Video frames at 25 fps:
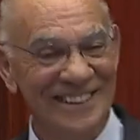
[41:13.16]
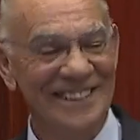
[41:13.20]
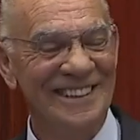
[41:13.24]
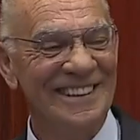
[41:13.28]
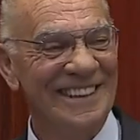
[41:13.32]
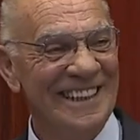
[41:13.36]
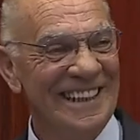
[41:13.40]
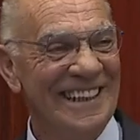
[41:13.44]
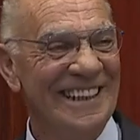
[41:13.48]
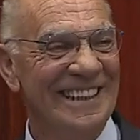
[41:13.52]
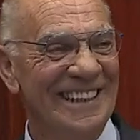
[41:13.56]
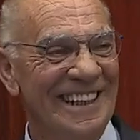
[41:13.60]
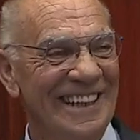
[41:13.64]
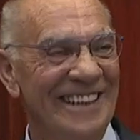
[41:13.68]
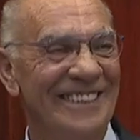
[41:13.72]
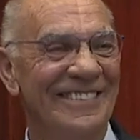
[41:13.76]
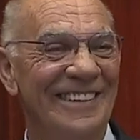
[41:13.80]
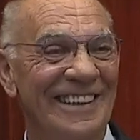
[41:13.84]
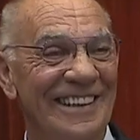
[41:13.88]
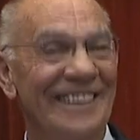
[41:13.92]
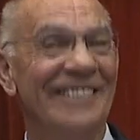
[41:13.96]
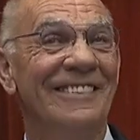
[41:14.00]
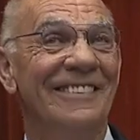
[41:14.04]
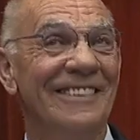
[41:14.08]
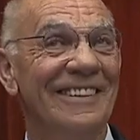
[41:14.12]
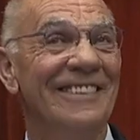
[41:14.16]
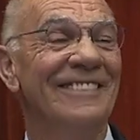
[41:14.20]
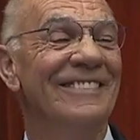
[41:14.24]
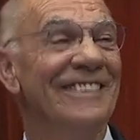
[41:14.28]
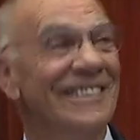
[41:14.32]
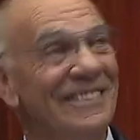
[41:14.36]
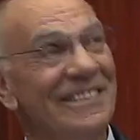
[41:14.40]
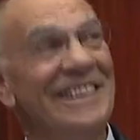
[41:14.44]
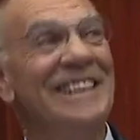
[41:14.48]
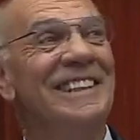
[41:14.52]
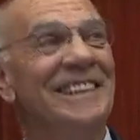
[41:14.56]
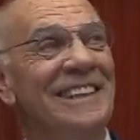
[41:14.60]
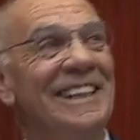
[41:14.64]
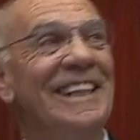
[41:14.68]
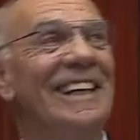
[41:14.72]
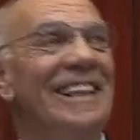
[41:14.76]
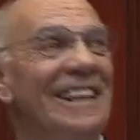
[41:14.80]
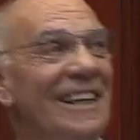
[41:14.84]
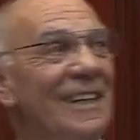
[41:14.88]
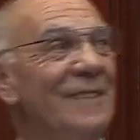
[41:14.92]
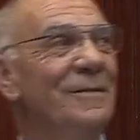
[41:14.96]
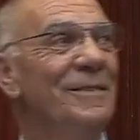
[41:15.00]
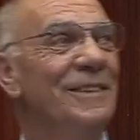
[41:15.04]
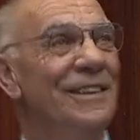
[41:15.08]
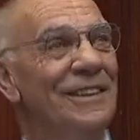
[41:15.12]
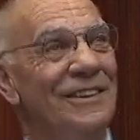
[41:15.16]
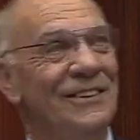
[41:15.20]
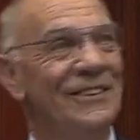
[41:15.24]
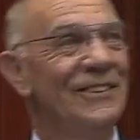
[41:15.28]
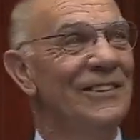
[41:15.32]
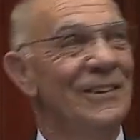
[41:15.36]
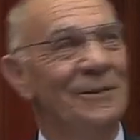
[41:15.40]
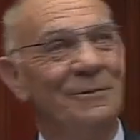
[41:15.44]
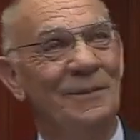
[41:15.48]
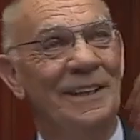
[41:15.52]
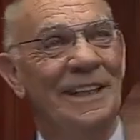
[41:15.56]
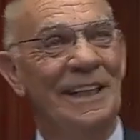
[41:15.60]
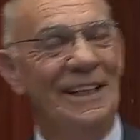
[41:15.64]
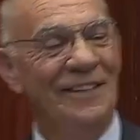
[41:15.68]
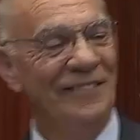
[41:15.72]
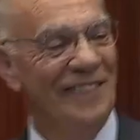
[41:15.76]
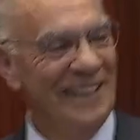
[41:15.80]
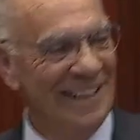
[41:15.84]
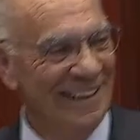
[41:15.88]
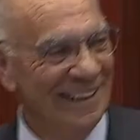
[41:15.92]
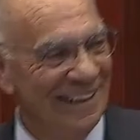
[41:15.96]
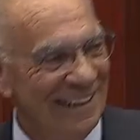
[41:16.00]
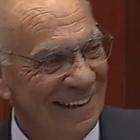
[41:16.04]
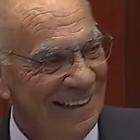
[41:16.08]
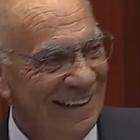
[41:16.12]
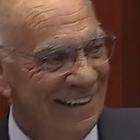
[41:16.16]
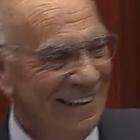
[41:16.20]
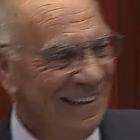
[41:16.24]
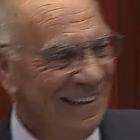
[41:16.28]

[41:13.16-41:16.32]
sitting there thinking, well, when's she going to open the door and bring him in?